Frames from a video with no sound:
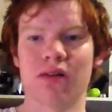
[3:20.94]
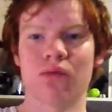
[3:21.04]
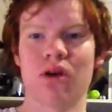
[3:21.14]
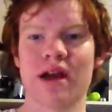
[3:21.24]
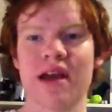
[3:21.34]

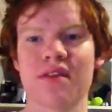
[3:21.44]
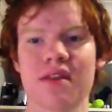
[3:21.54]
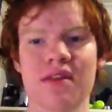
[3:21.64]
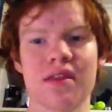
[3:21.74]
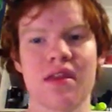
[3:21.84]
Whereas
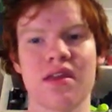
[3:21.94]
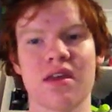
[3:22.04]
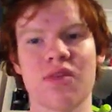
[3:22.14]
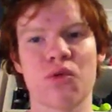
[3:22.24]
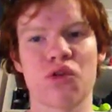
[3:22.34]
in the
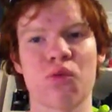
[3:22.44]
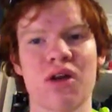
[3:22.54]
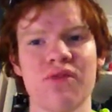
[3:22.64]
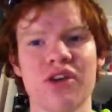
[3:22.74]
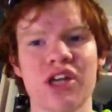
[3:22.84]
Xbox
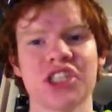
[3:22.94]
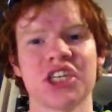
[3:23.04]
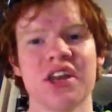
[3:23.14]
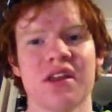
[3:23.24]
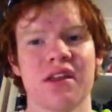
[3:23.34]
One
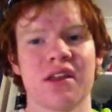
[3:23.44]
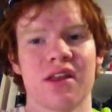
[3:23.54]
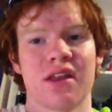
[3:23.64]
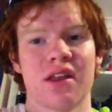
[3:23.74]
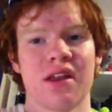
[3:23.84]
version,
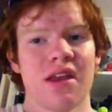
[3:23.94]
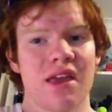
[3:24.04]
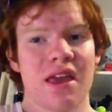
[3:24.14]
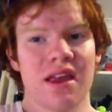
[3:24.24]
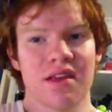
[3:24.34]
it
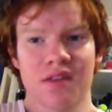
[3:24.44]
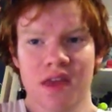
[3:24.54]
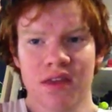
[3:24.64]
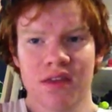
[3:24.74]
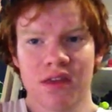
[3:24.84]

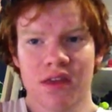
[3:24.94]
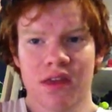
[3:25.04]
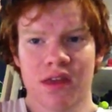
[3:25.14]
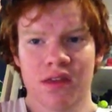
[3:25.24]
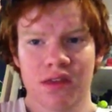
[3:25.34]
exists.
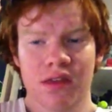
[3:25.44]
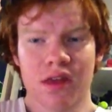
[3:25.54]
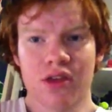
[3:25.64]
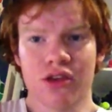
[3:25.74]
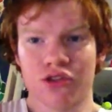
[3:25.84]

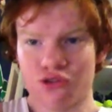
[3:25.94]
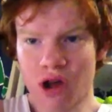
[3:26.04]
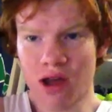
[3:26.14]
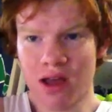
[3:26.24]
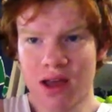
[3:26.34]
You can
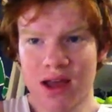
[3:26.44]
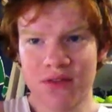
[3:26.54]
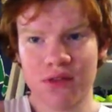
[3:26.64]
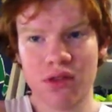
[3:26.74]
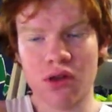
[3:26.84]
drive
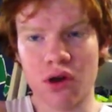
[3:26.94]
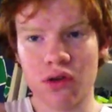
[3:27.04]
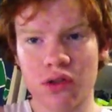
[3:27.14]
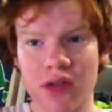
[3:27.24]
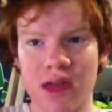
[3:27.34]
to the
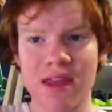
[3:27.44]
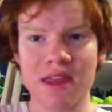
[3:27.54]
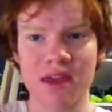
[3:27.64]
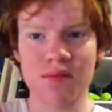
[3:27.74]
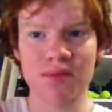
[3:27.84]
docks, and
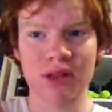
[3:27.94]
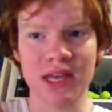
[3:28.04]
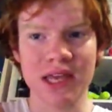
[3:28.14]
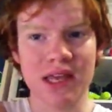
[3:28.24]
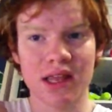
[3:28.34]
they're
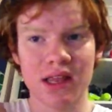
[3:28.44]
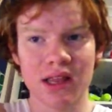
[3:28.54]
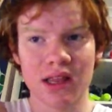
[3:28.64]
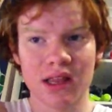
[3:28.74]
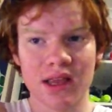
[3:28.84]
completely
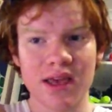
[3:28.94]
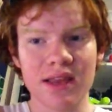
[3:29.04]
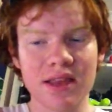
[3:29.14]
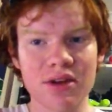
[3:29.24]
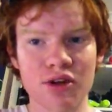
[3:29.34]

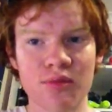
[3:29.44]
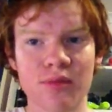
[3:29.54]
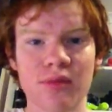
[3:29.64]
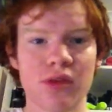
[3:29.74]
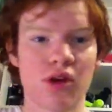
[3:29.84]

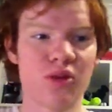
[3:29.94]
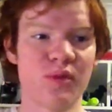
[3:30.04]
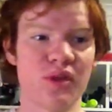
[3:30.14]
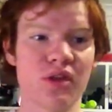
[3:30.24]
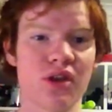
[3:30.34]

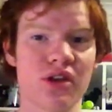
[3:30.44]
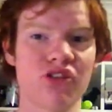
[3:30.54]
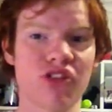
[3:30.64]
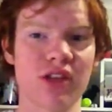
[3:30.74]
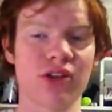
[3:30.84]
open, so you can
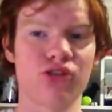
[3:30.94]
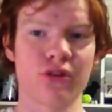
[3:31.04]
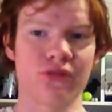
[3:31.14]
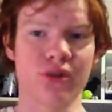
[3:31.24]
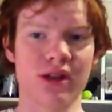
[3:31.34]
just like
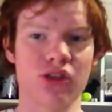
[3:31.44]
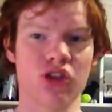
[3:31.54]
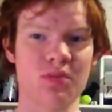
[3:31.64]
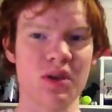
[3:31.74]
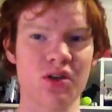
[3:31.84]
drift around the
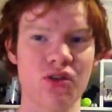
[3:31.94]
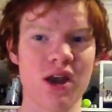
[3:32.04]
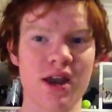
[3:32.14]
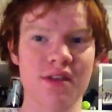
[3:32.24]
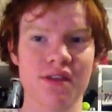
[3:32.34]
shipping
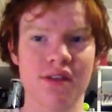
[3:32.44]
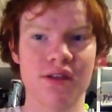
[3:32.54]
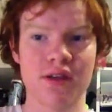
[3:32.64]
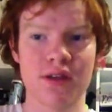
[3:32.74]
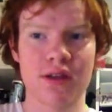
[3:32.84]
crates